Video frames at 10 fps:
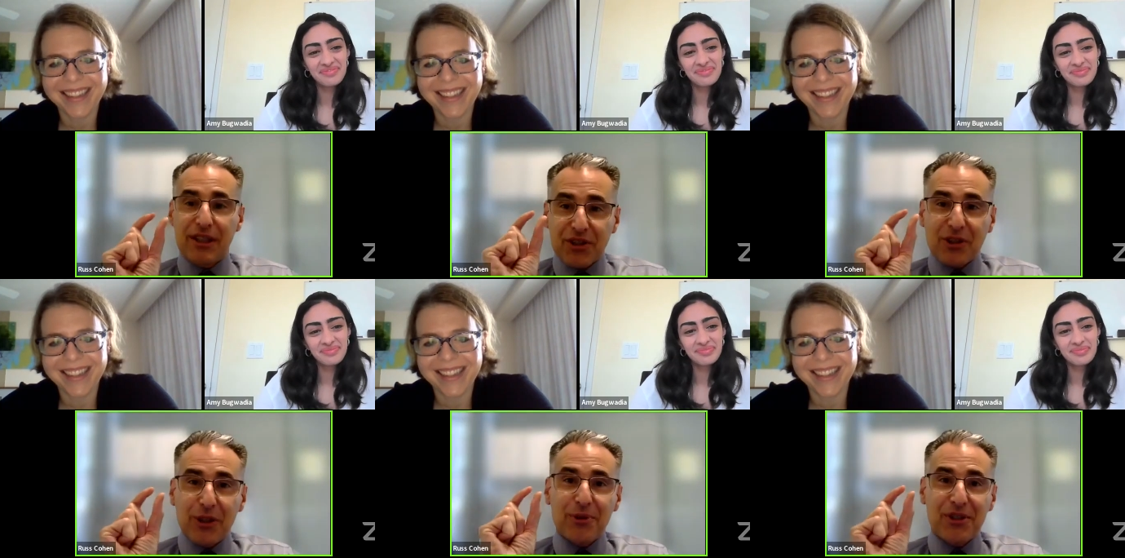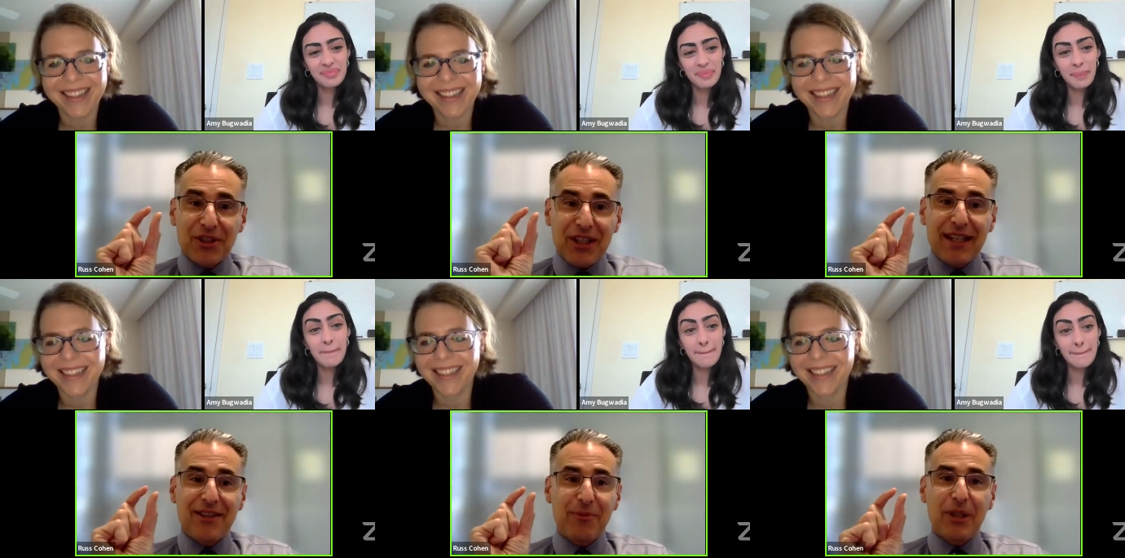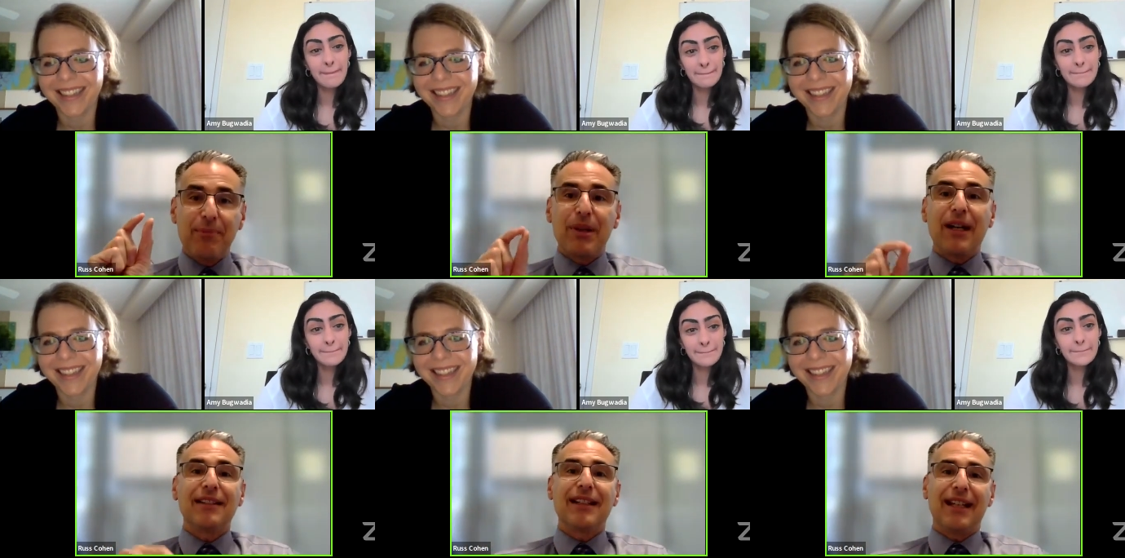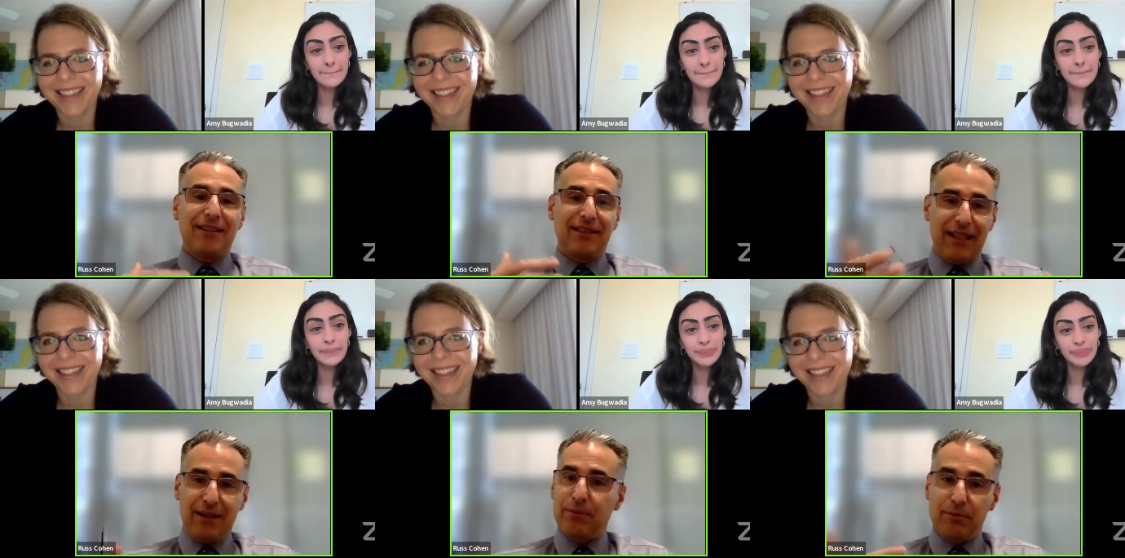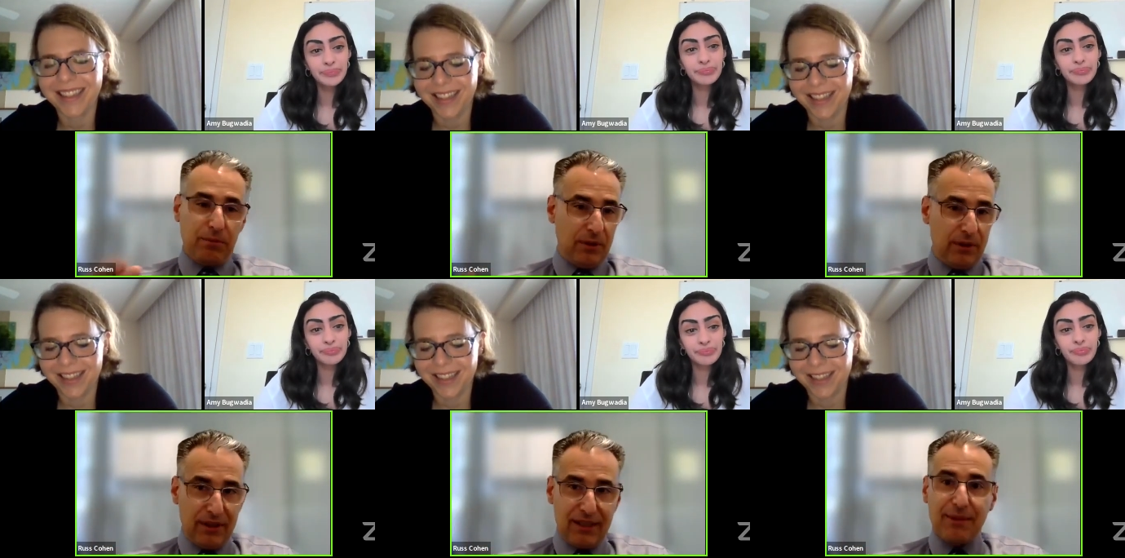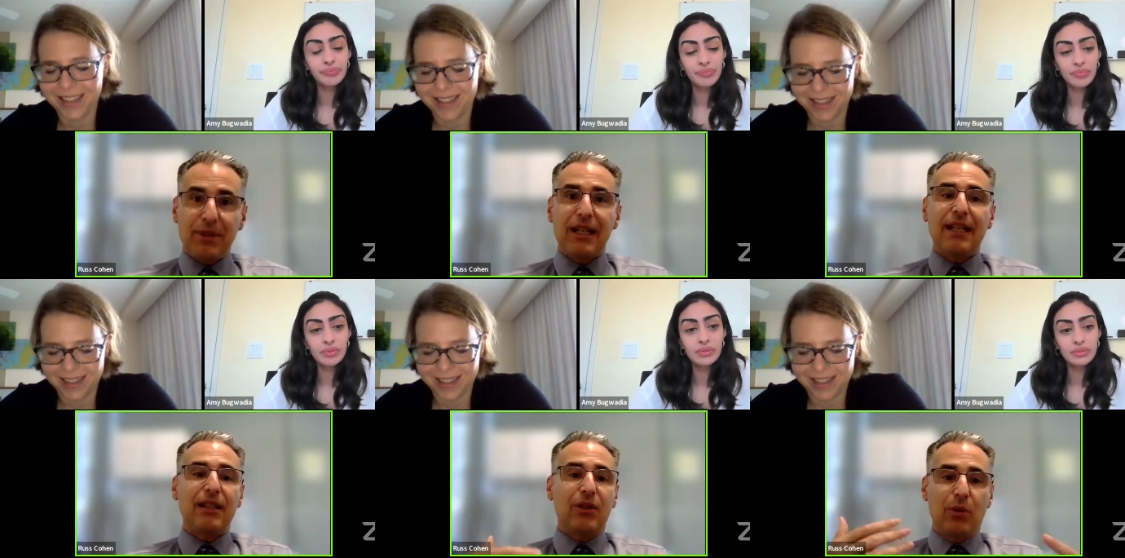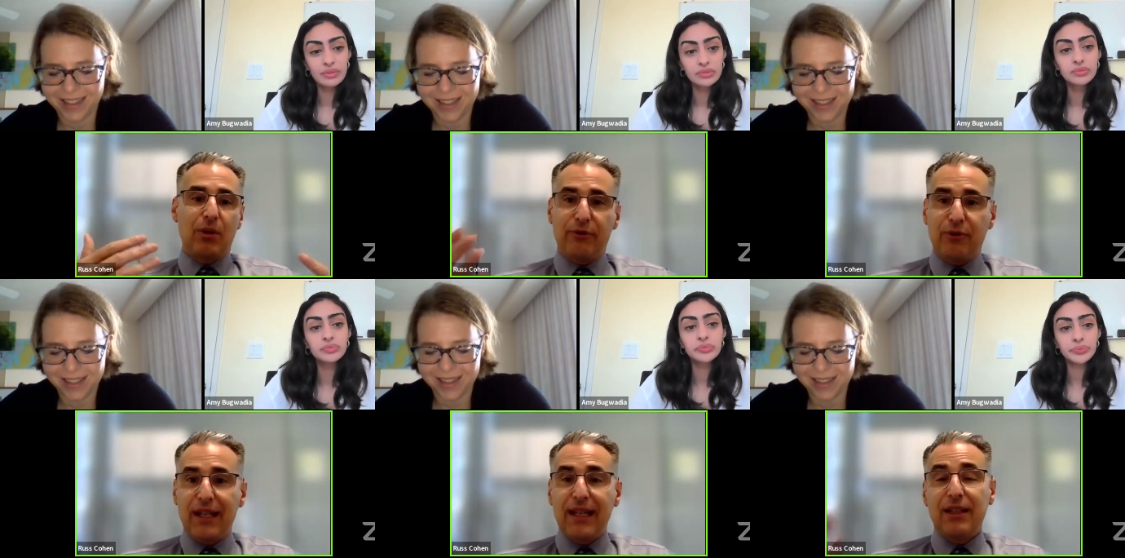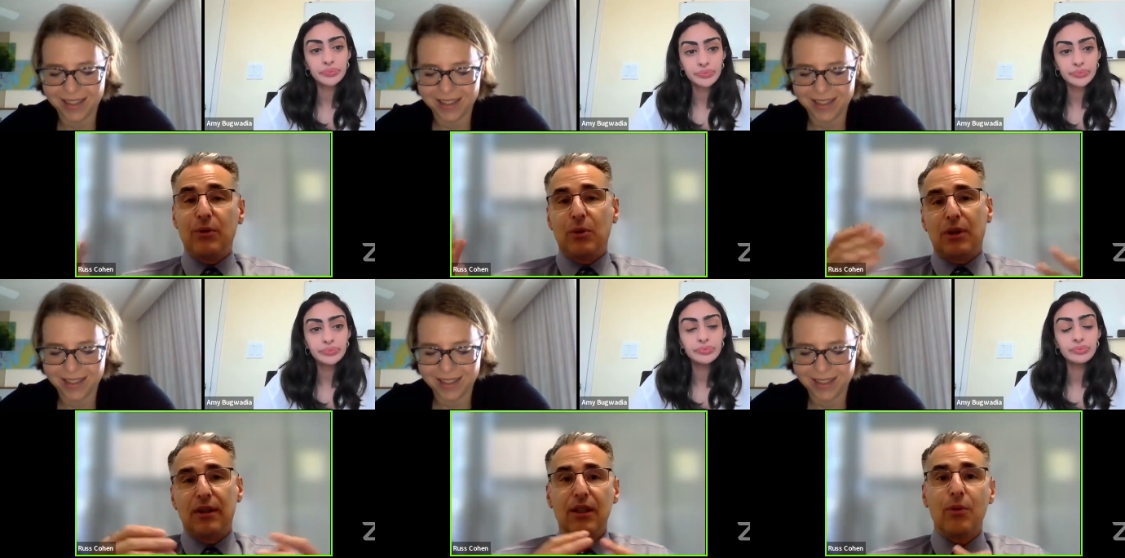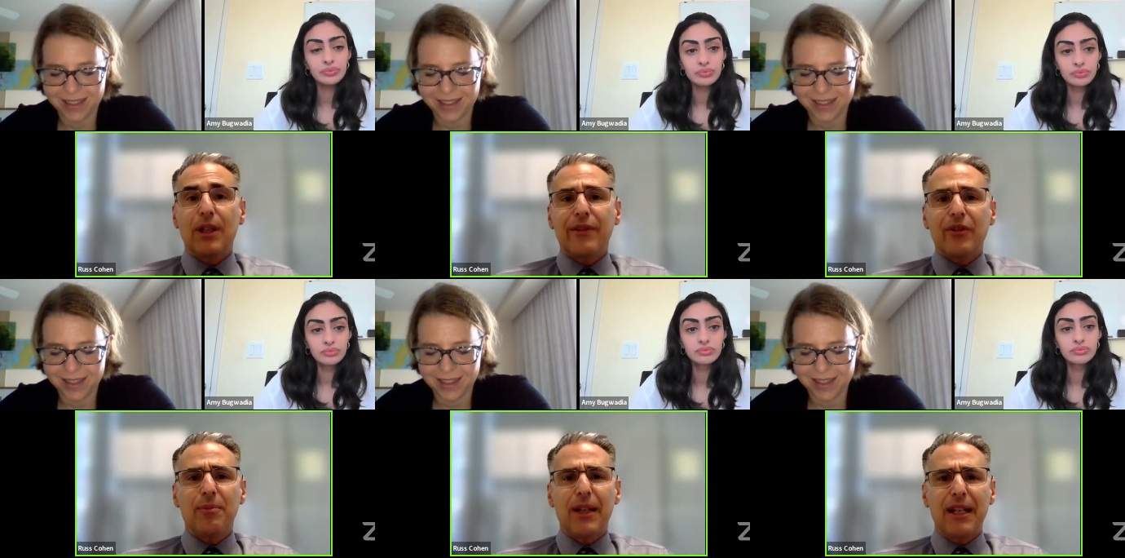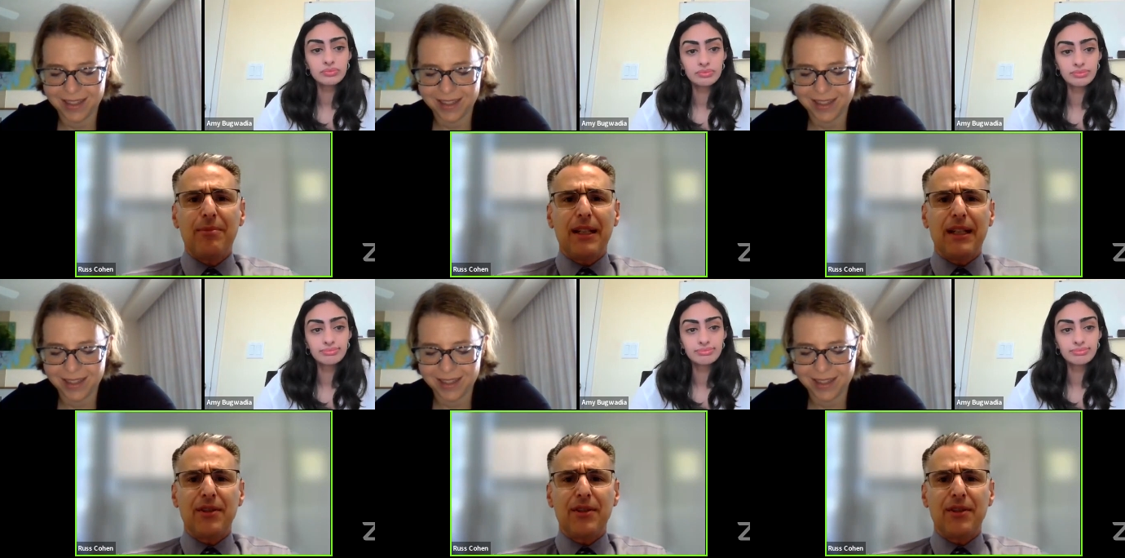Speaker 1: this close to saying to me, but they, they were intimidated or afraid or whatever it may be.